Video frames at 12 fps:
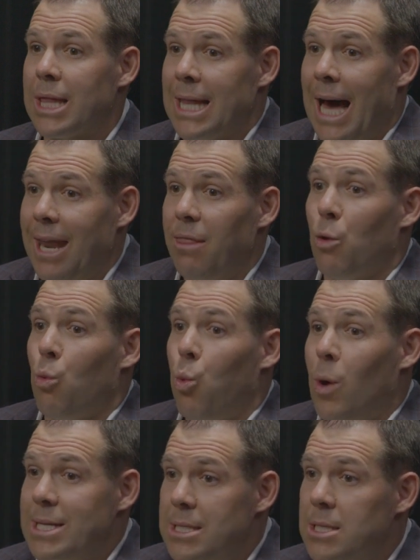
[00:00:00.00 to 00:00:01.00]
lot of the
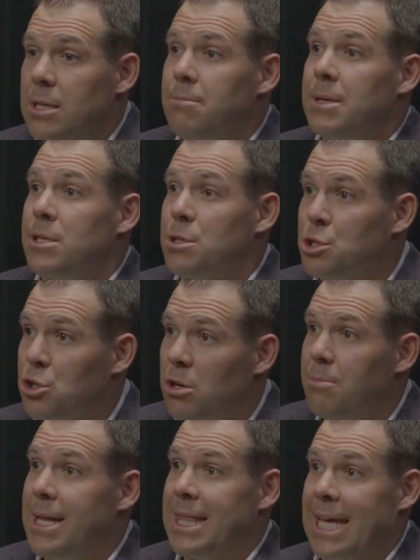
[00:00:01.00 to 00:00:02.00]
wisdom and
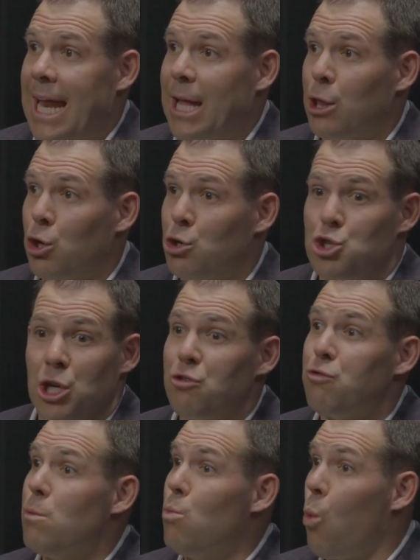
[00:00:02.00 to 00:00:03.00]
discernment that I learned just
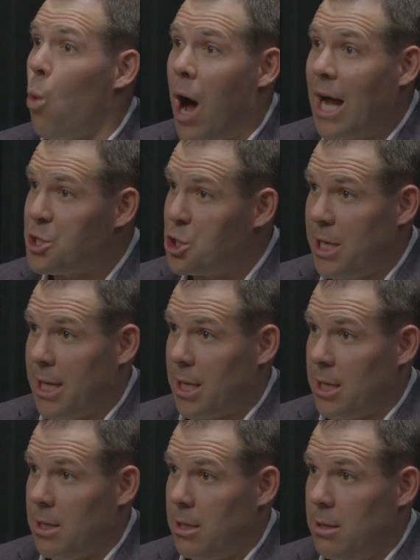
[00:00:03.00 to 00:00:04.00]
from watching
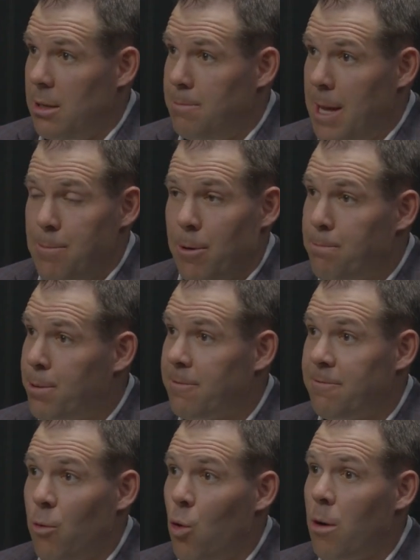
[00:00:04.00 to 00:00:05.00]
people
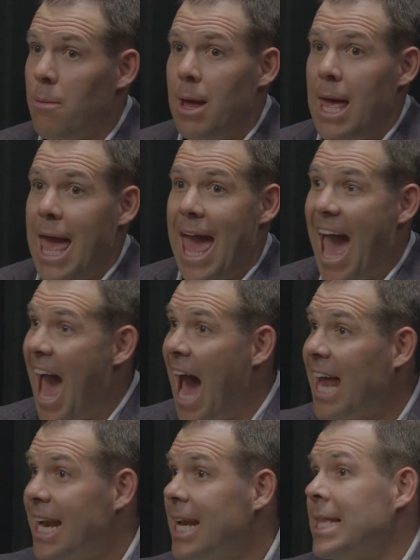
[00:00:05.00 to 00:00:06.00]
perform
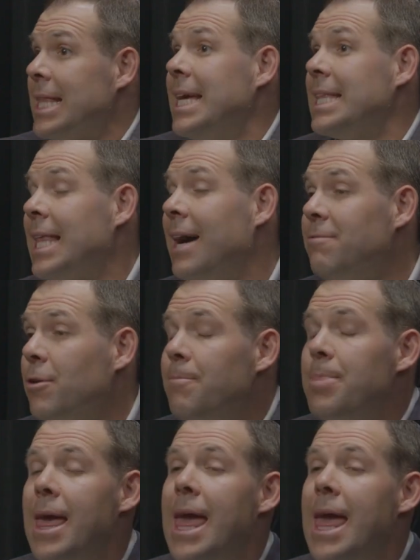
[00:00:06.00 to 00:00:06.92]
at an elite level.